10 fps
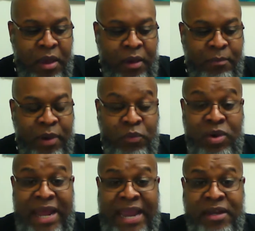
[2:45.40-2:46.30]
But
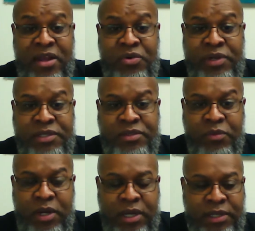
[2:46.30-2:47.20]
what I noticed
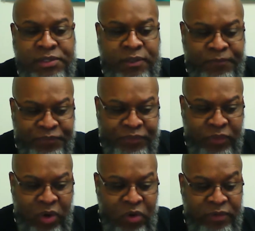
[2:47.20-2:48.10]
was,
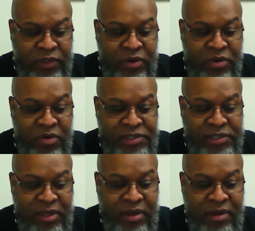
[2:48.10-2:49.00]
over the
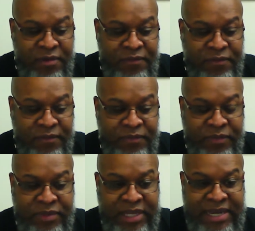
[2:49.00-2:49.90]
course of
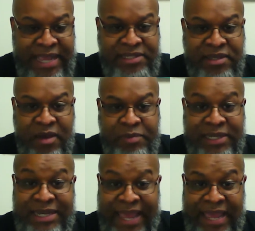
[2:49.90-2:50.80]
the next couple
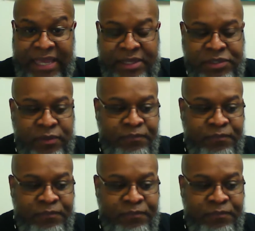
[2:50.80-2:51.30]
of days,